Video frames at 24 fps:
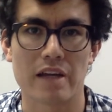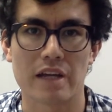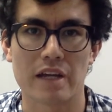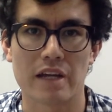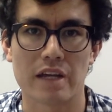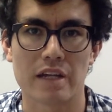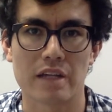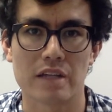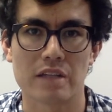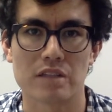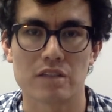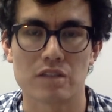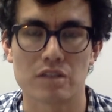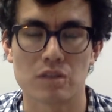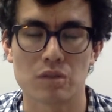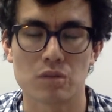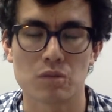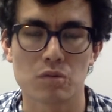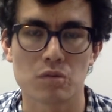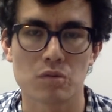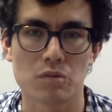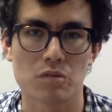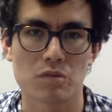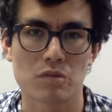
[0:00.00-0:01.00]
And
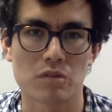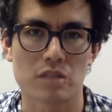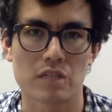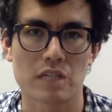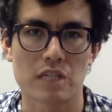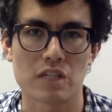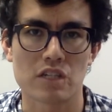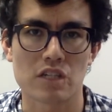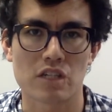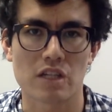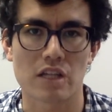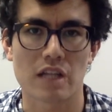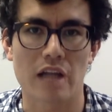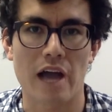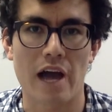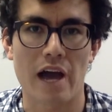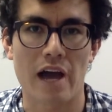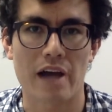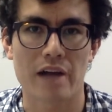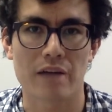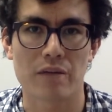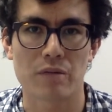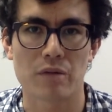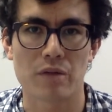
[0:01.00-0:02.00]
you teach a
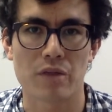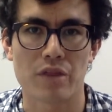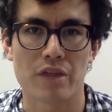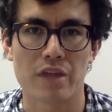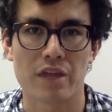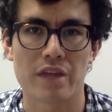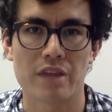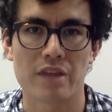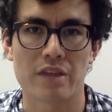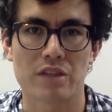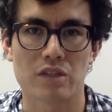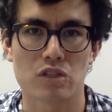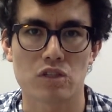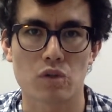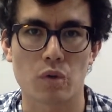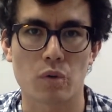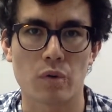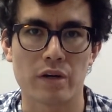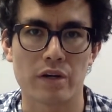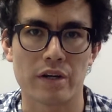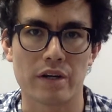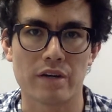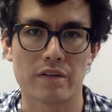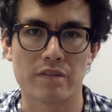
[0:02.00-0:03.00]
lot within the
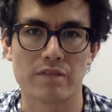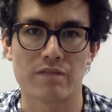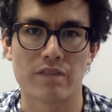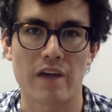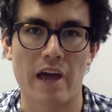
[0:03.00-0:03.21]
story of